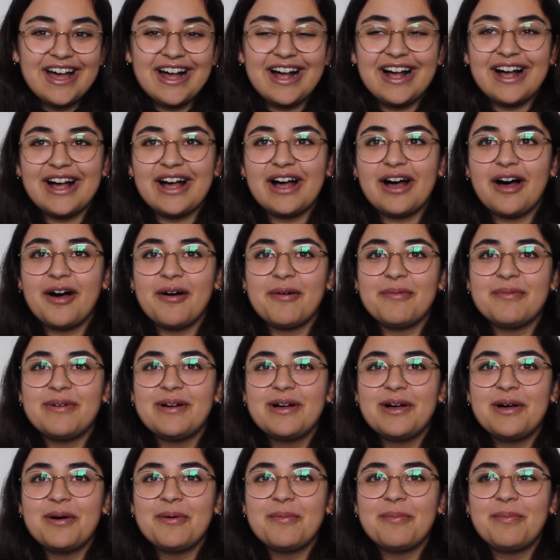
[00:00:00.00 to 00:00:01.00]

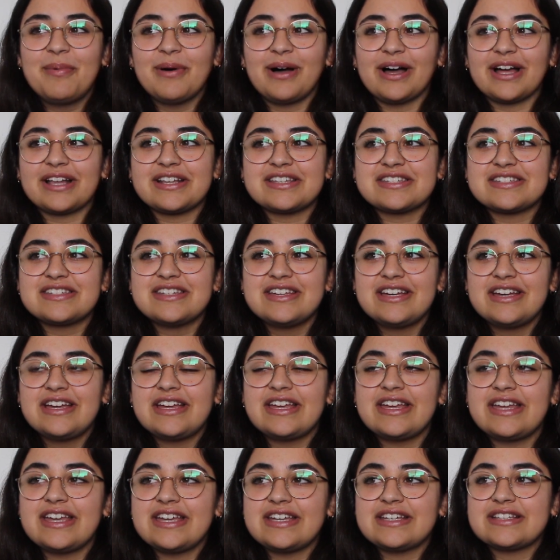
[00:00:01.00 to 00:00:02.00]
But
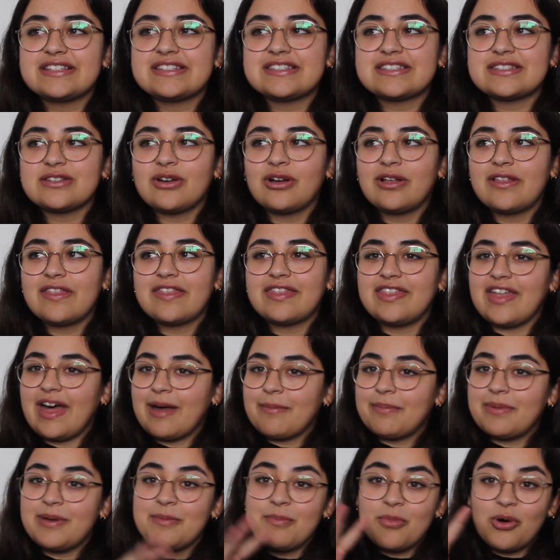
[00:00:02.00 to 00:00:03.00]
it's
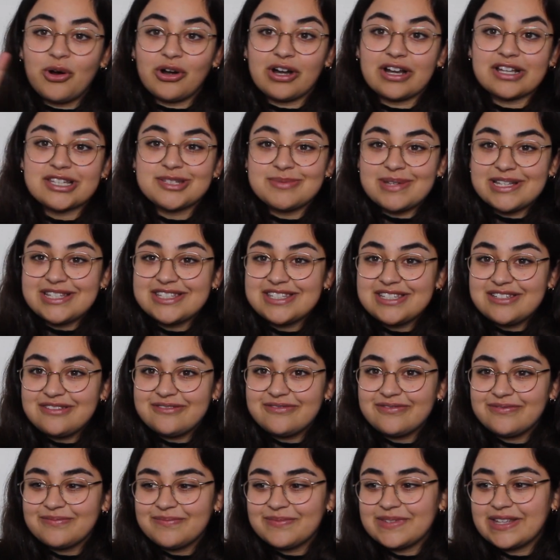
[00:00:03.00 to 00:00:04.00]
that bit more
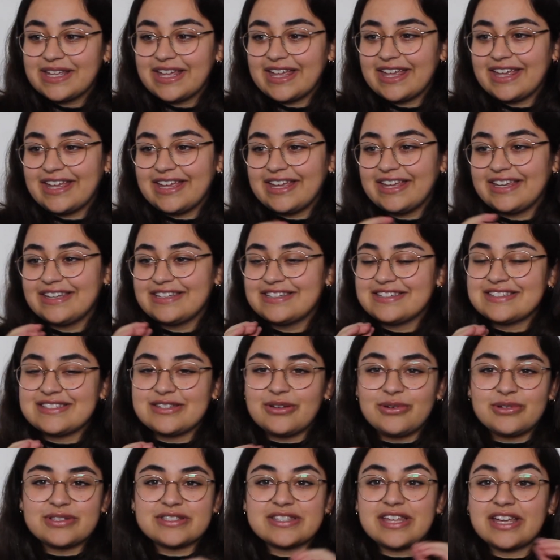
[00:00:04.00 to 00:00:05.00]
expensive and
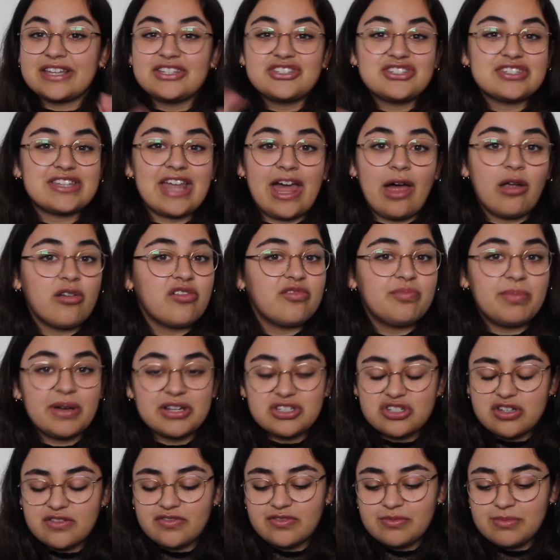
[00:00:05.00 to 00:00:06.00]
so it's like just out of
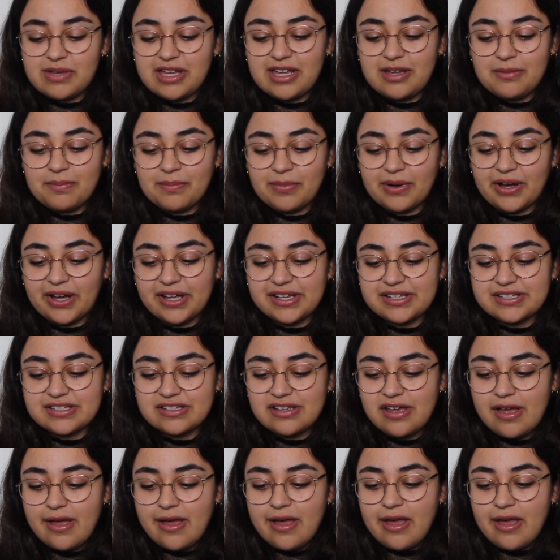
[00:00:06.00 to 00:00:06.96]
budget for me, but